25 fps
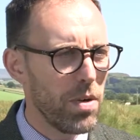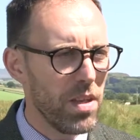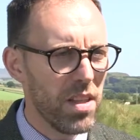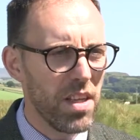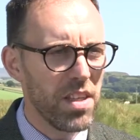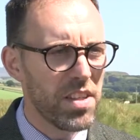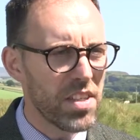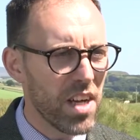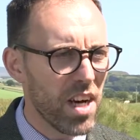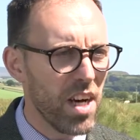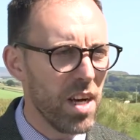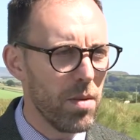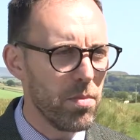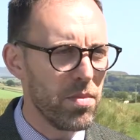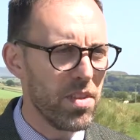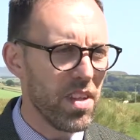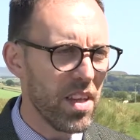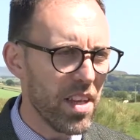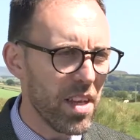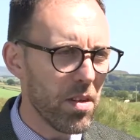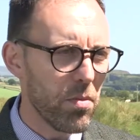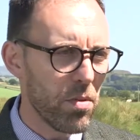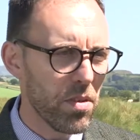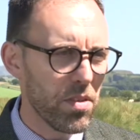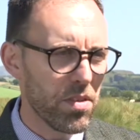in at times that
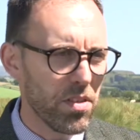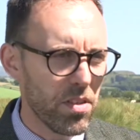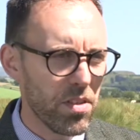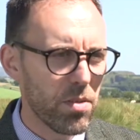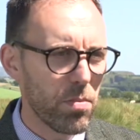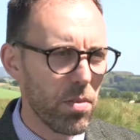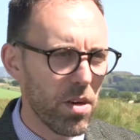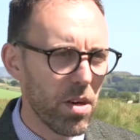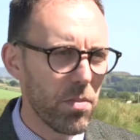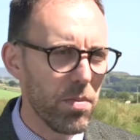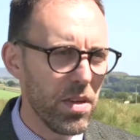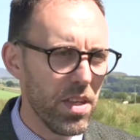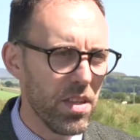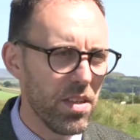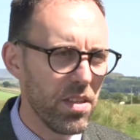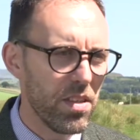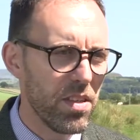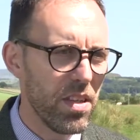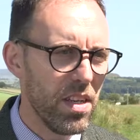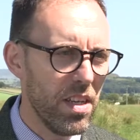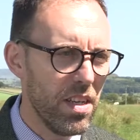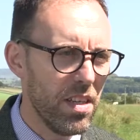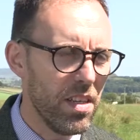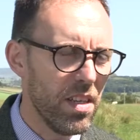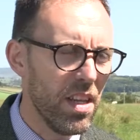they want to pop
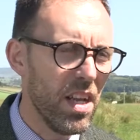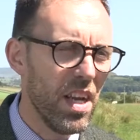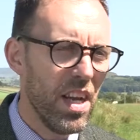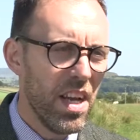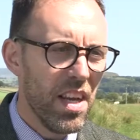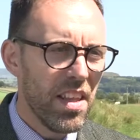in,